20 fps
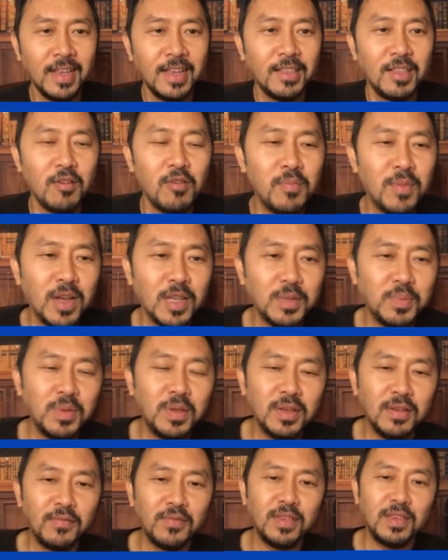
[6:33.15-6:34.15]
That reminds
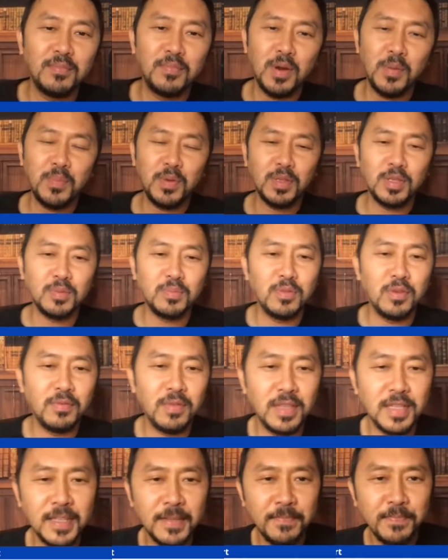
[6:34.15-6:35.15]
me of the Muppets
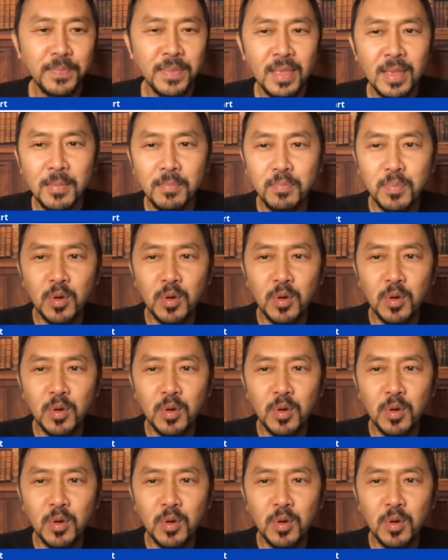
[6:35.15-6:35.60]
movies.